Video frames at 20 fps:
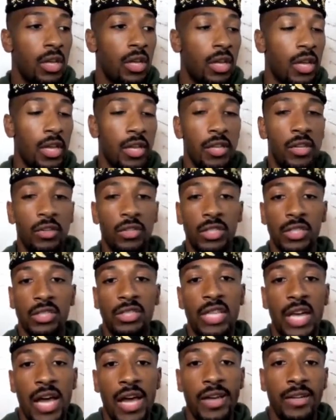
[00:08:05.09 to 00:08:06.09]
in your
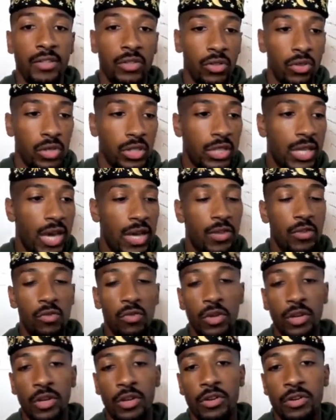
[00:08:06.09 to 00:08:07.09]
design towards how you
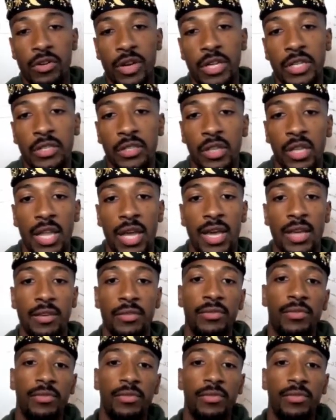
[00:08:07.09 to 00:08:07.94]
want to create your life.